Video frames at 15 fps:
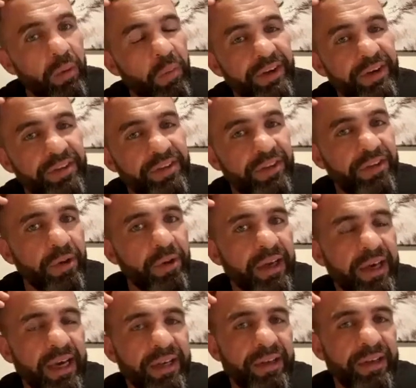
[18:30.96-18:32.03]
when to do it
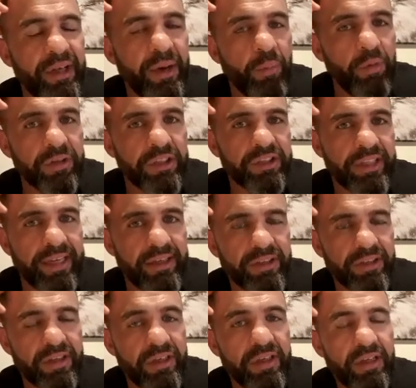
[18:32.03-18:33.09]
and what the stakes
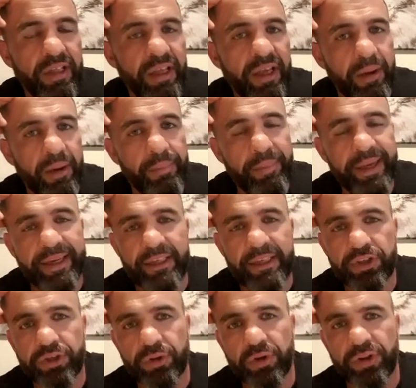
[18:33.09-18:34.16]
are, and making
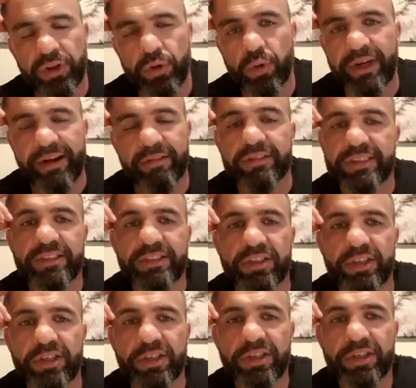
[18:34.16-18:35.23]
sure that your guarantees are
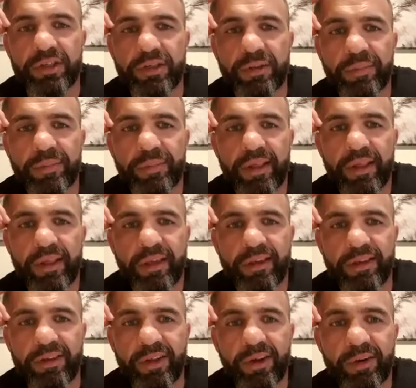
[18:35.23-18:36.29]
good.
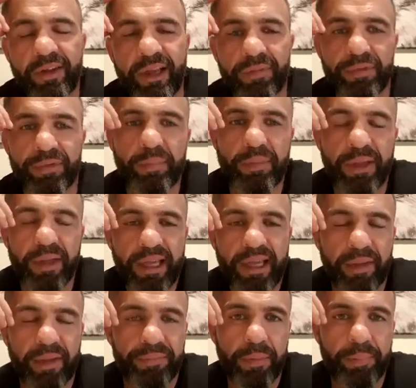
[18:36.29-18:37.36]
You know, if you
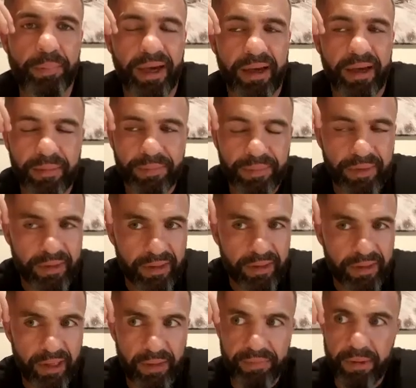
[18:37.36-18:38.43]
bet
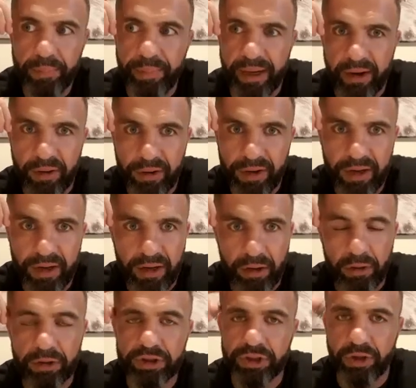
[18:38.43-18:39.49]
on a
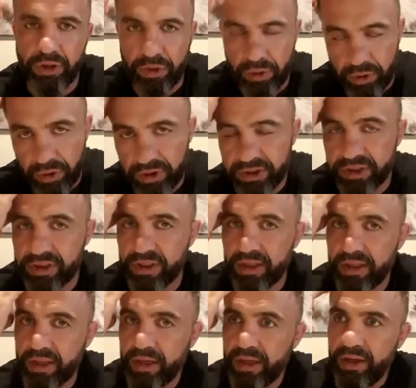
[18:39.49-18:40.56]
long shot horse,
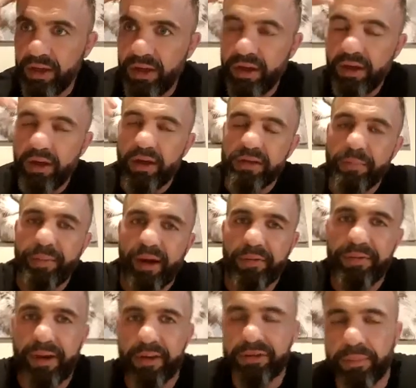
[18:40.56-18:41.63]
you bet
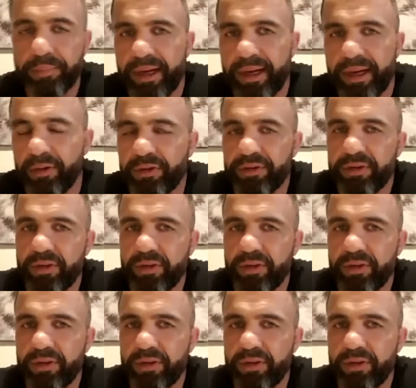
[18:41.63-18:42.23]
£1,000,